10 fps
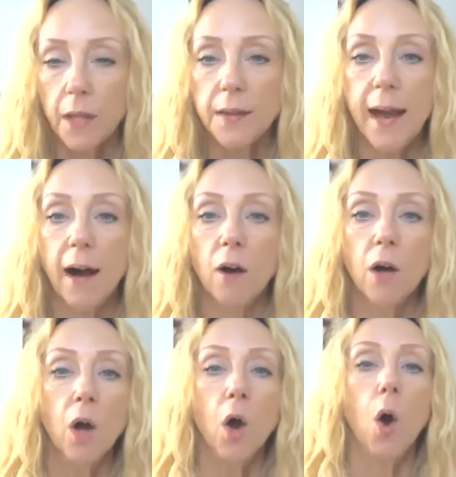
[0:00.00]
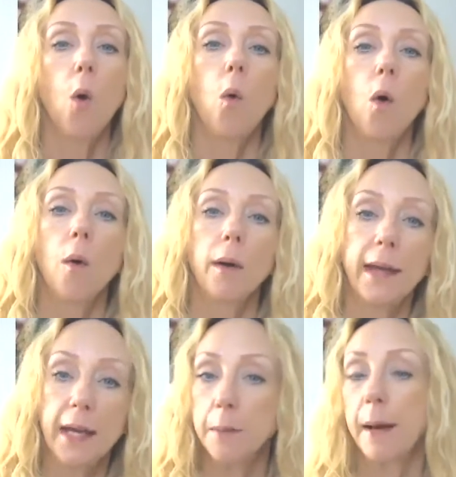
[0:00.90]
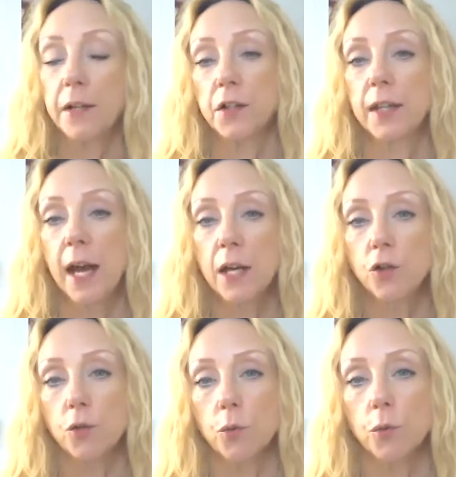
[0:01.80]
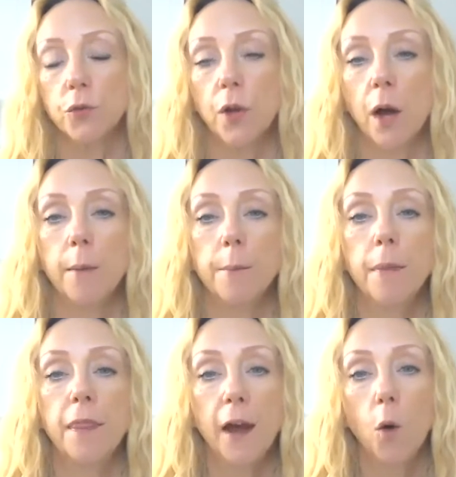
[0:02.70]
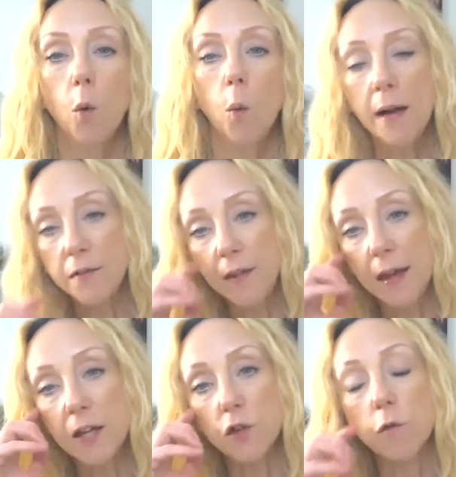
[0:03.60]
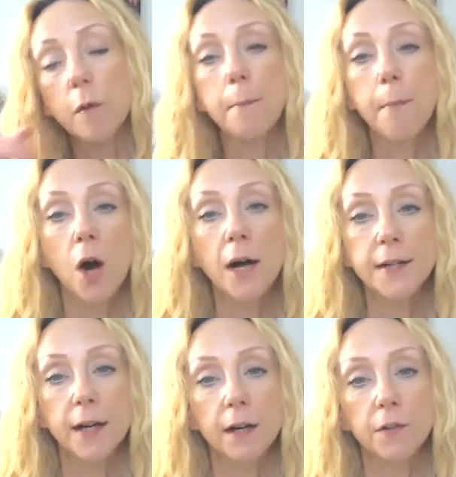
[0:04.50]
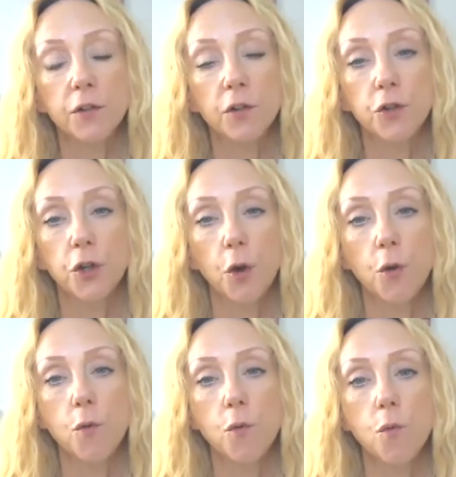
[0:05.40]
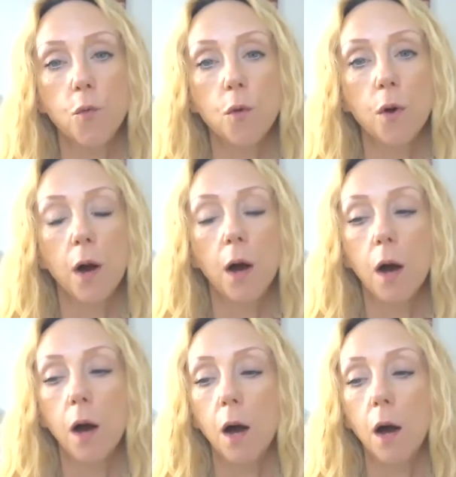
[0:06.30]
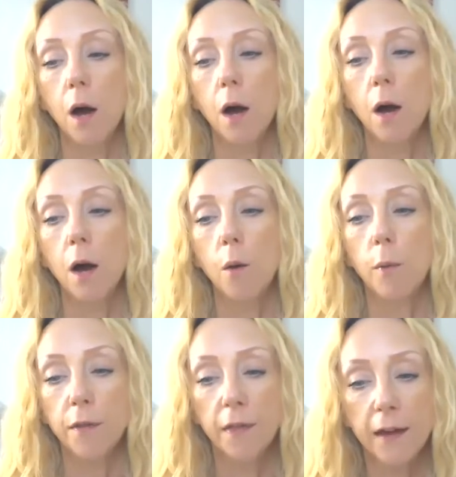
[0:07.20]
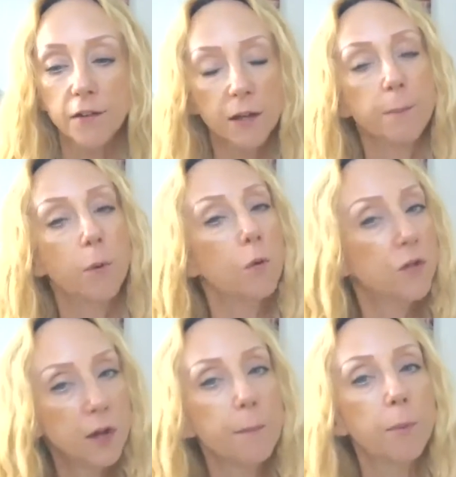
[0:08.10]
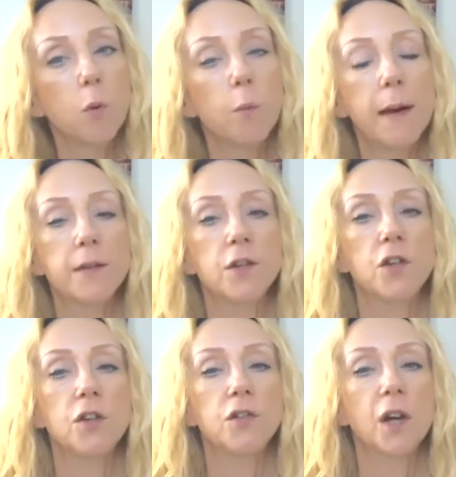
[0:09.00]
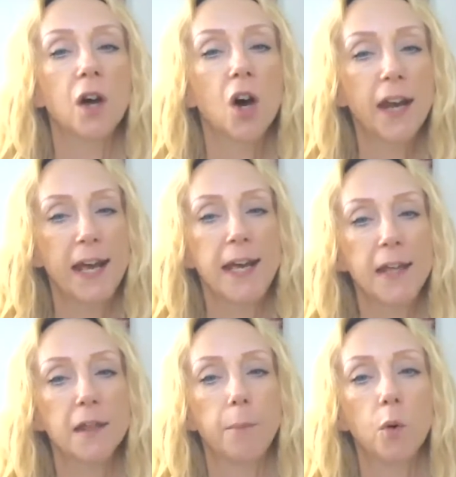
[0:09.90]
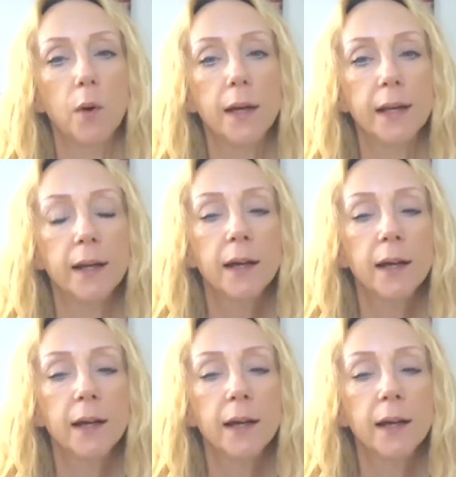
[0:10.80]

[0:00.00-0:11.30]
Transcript: Now, getting back to the angels, they're always there to remind us to, with their simple messages that kind of hit the point,